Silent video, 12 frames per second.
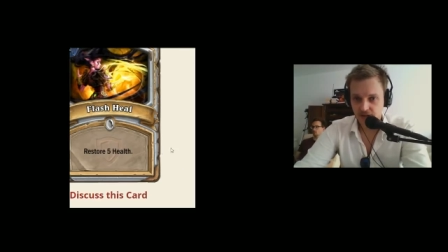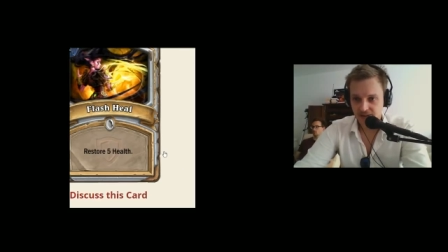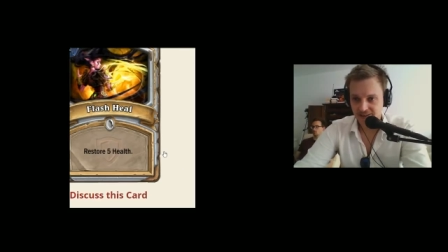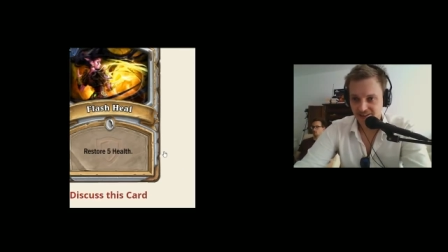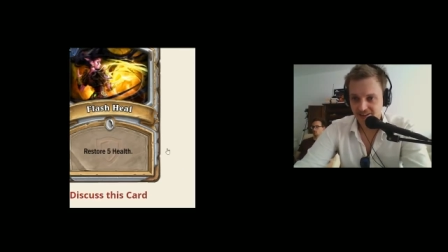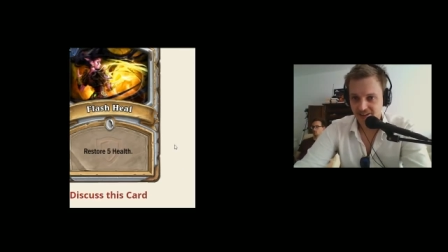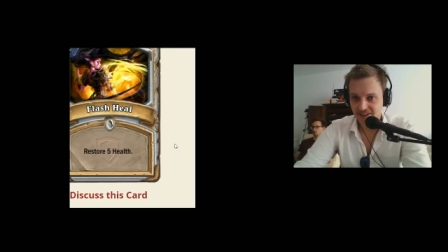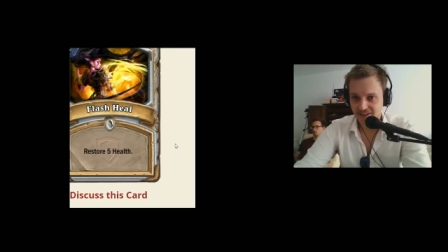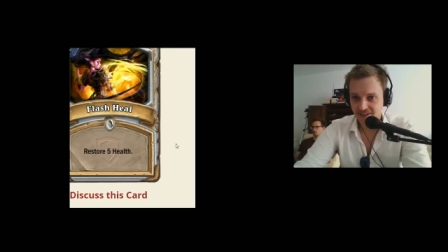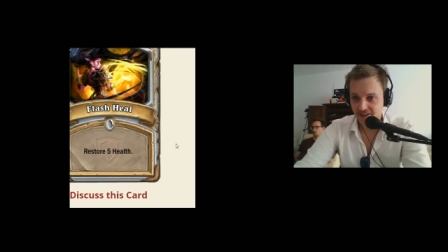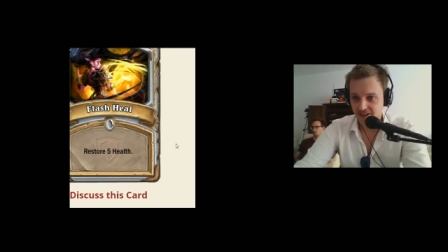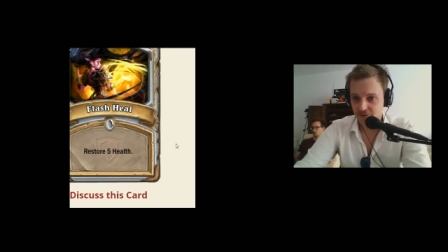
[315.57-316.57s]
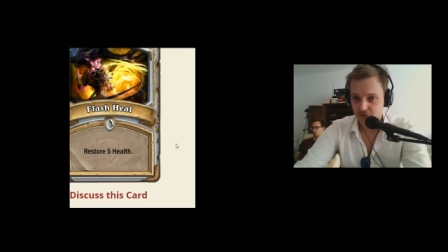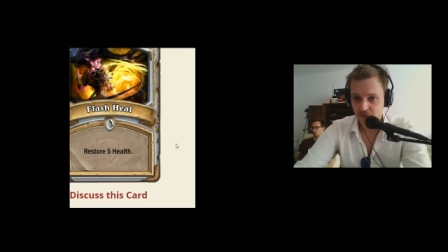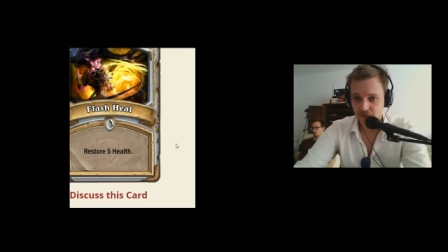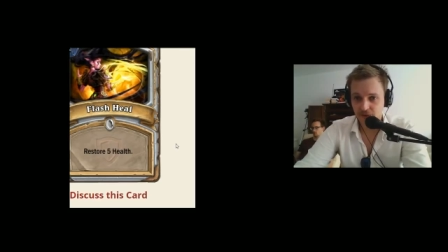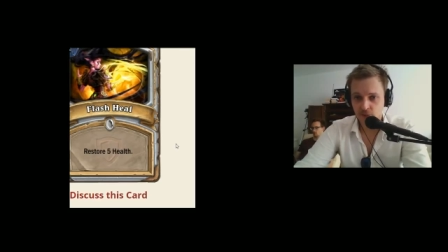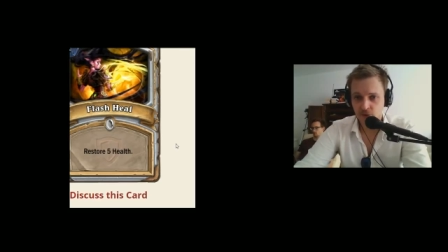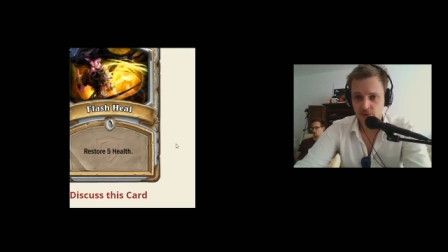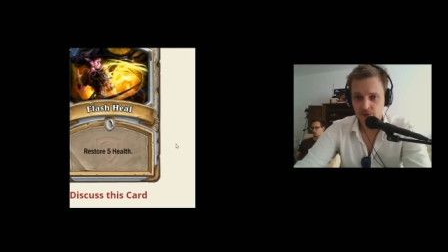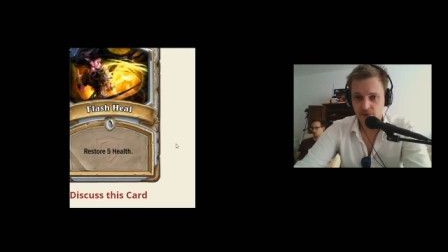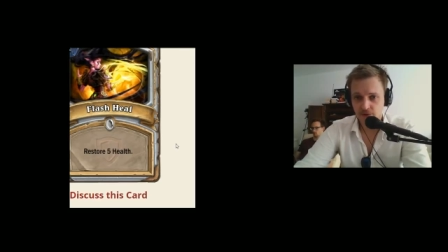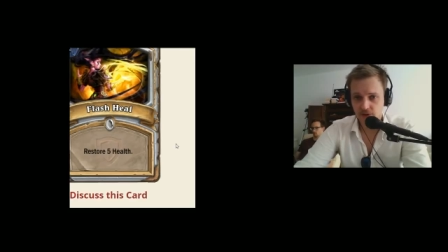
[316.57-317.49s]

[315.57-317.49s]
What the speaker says: I like aggro at the moment.